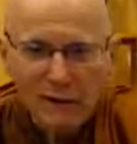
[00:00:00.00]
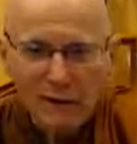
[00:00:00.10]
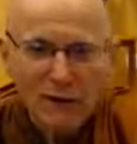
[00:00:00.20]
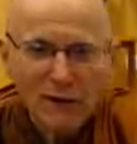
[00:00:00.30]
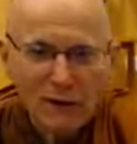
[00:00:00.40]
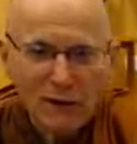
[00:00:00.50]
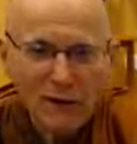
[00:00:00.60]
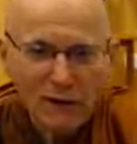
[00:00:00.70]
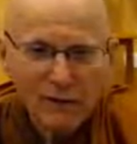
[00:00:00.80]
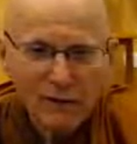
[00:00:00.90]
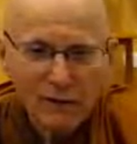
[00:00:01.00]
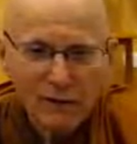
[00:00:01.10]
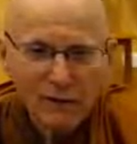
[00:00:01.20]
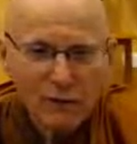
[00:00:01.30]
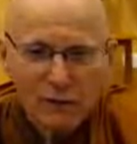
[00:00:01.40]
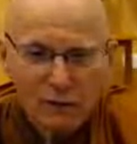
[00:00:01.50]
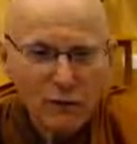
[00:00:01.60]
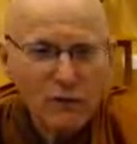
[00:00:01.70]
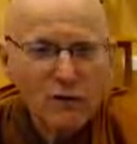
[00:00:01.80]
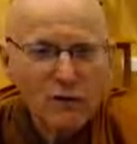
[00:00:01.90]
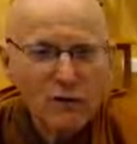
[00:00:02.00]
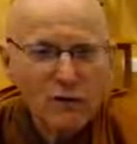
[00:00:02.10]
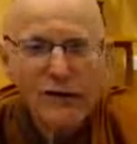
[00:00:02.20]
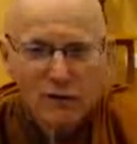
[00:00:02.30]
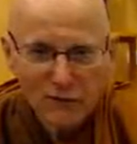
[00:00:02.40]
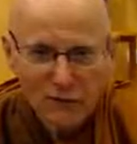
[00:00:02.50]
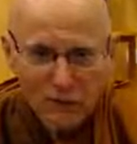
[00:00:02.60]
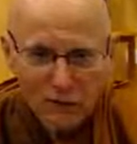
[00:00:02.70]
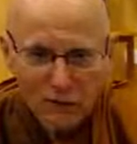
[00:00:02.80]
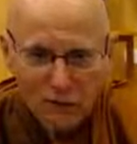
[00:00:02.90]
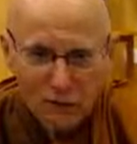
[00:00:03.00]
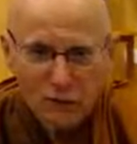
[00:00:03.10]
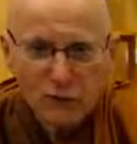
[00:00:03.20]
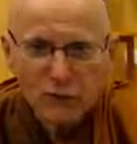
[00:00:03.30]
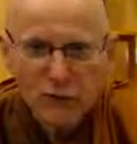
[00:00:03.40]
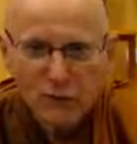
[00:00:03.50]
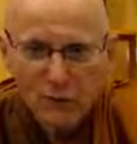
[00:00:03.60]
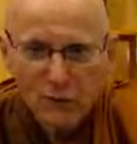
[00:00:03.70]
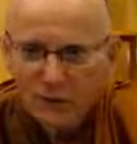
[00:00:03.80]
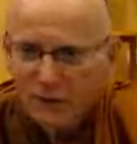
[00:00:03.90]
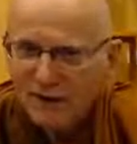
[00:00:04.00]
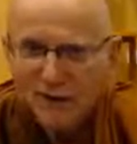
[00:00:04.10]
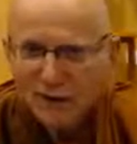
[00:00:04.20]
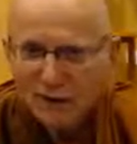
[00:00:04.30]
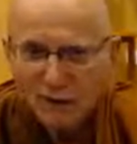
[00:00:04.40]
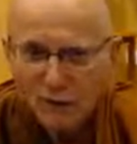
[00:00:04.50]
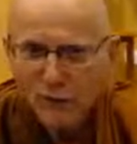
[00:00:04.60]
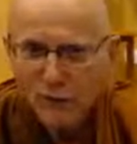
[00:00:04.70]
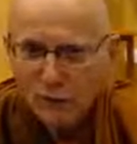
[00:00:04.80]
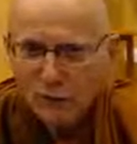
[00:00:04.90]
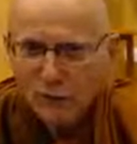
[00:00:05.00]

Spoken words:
and realize that you're just a passenger while you're watching the breath. Nothing to do.